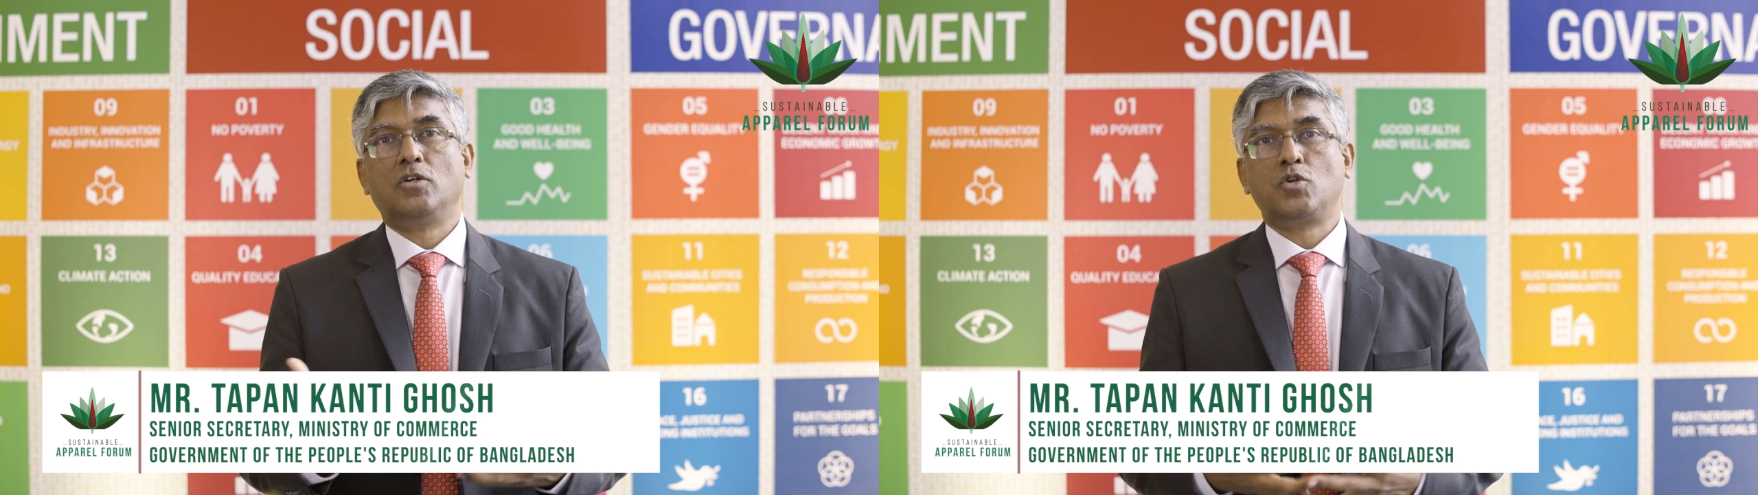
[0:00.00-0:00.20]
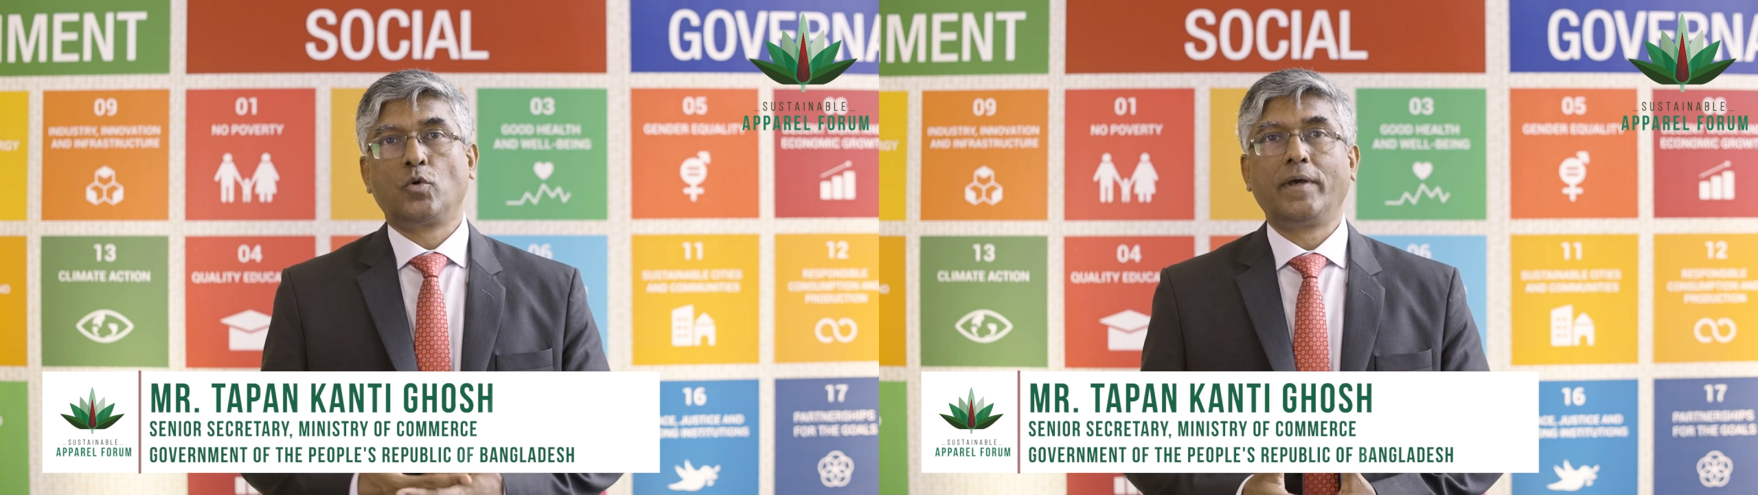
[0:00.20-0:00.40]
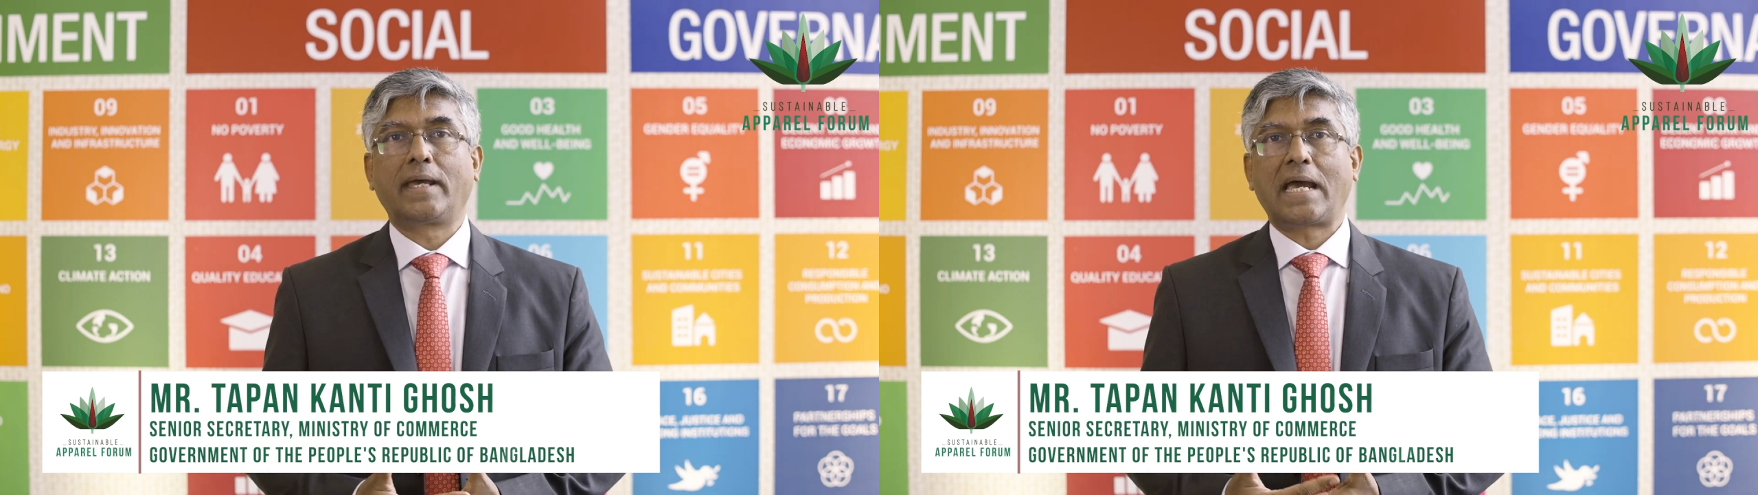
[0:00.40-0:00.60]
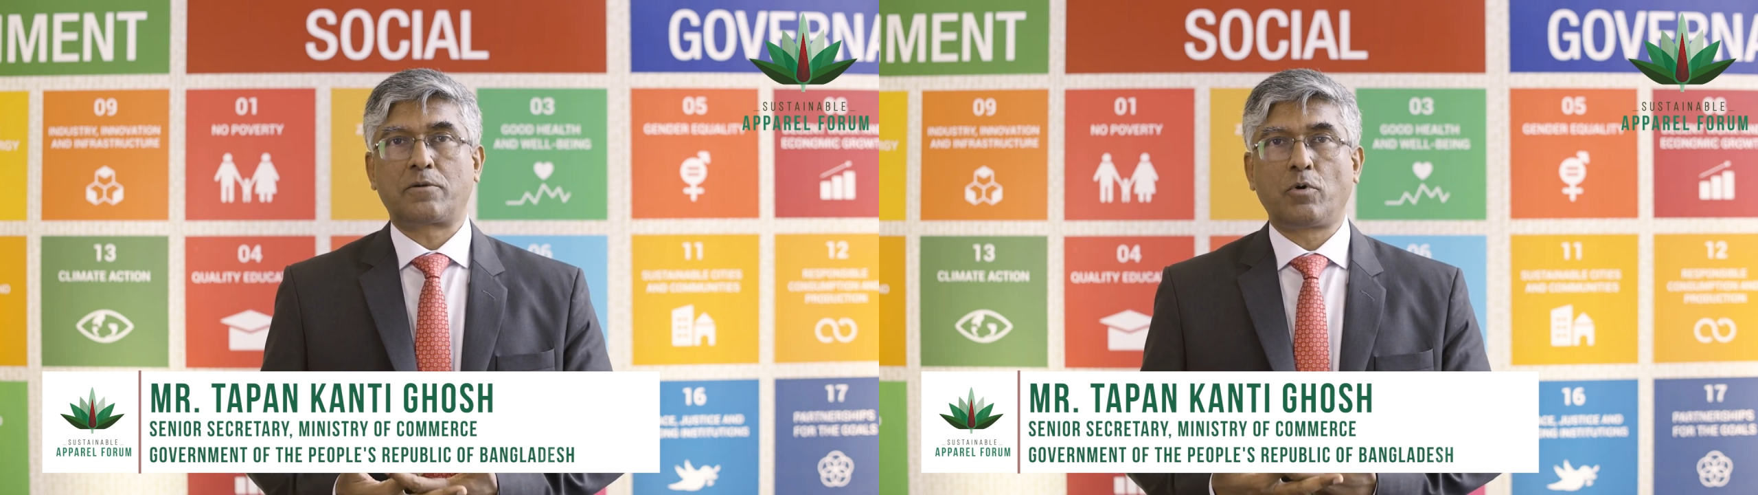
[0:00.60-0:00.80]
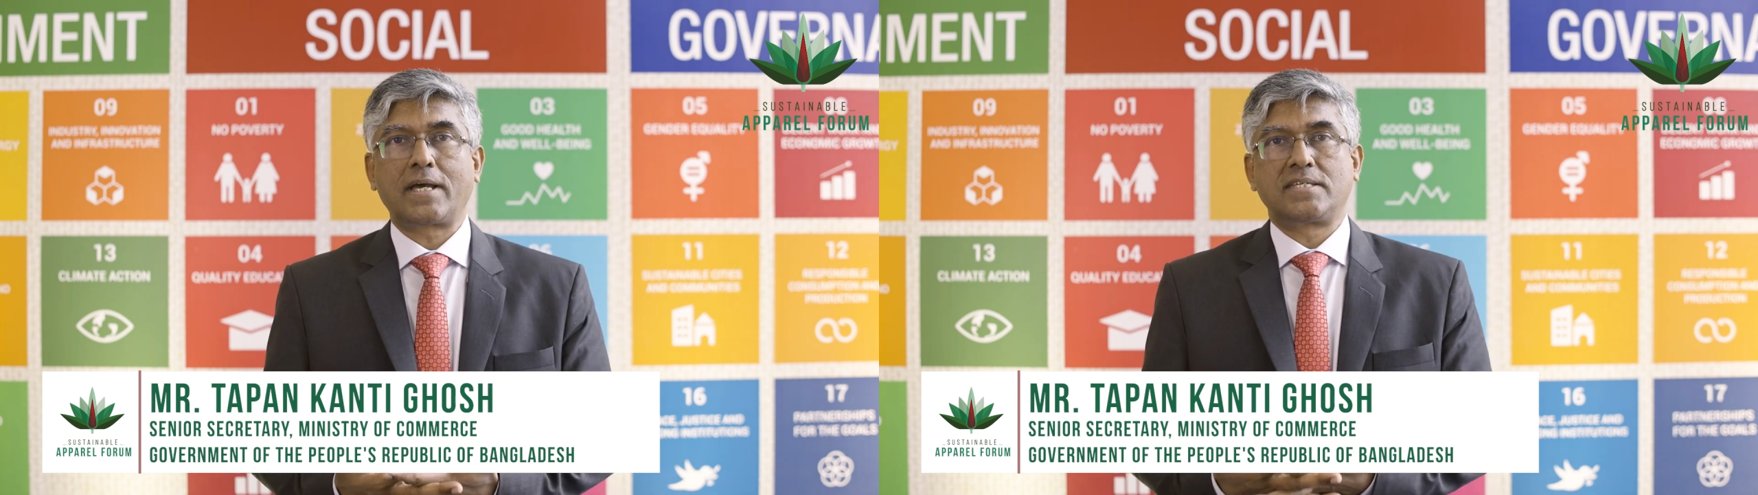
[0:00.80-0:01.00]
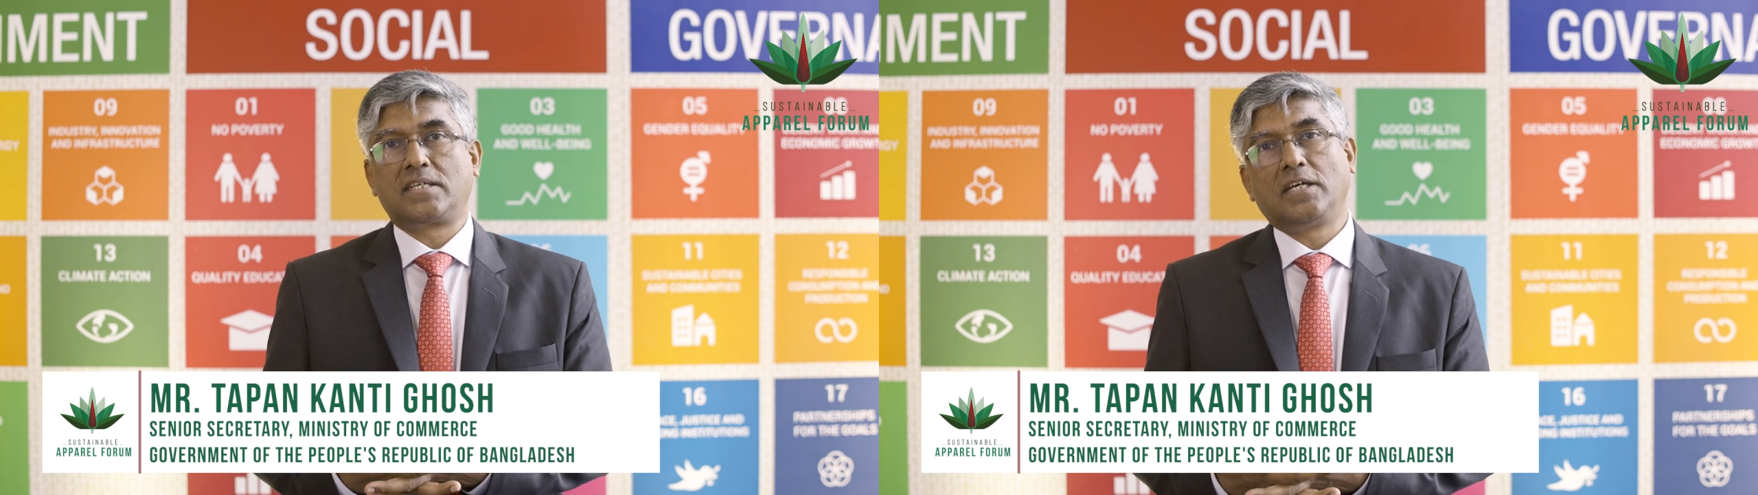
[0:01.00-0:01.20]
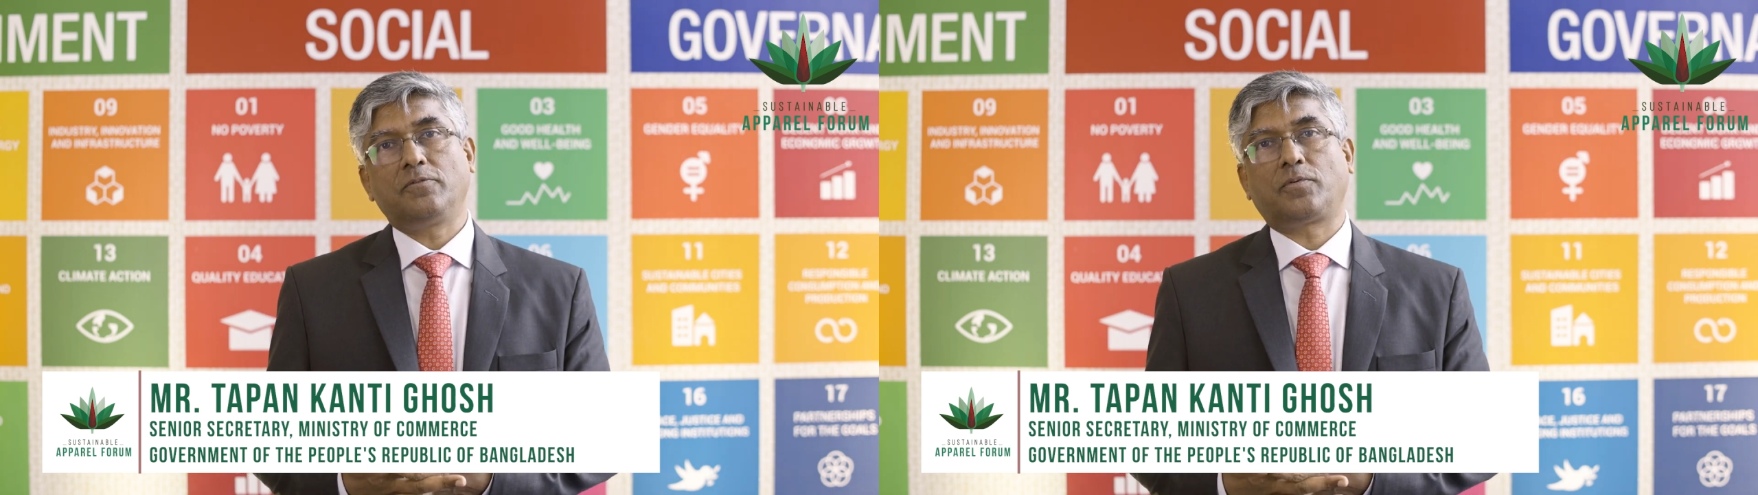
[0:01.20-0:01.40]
doing advocacy